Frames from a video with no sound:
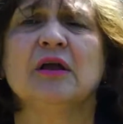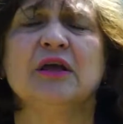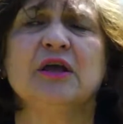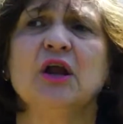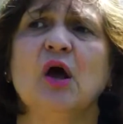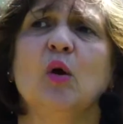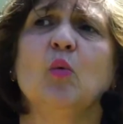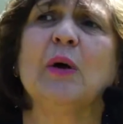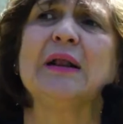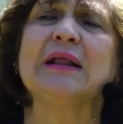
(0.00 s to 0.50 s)
you
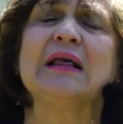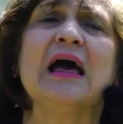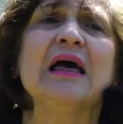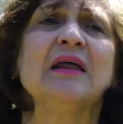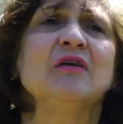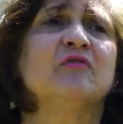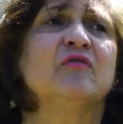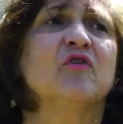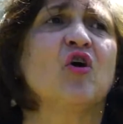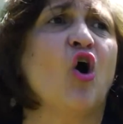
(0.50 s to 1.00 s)
know, what
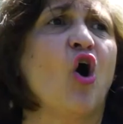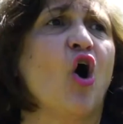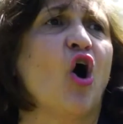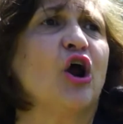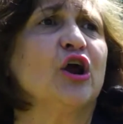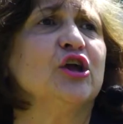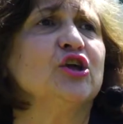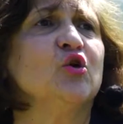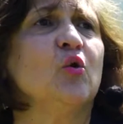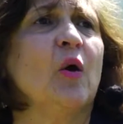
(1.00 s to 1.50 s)
kind of
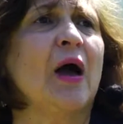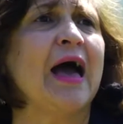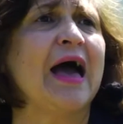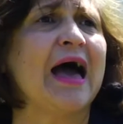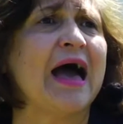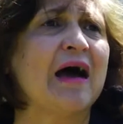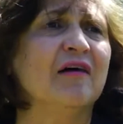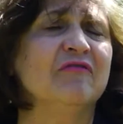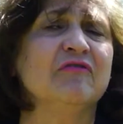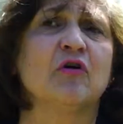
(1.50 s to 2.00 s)
car you
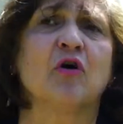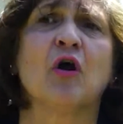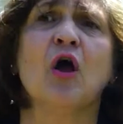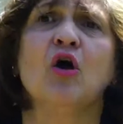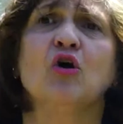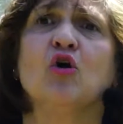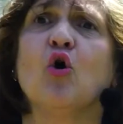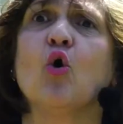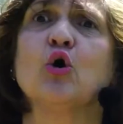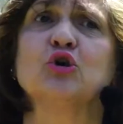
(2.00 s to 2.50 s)
have,
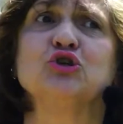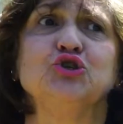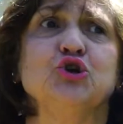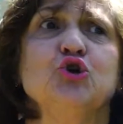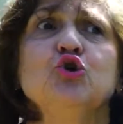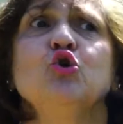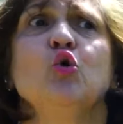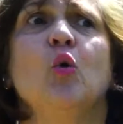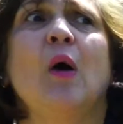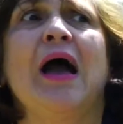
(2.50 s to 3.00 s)
or
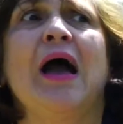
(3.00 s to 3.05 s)
do you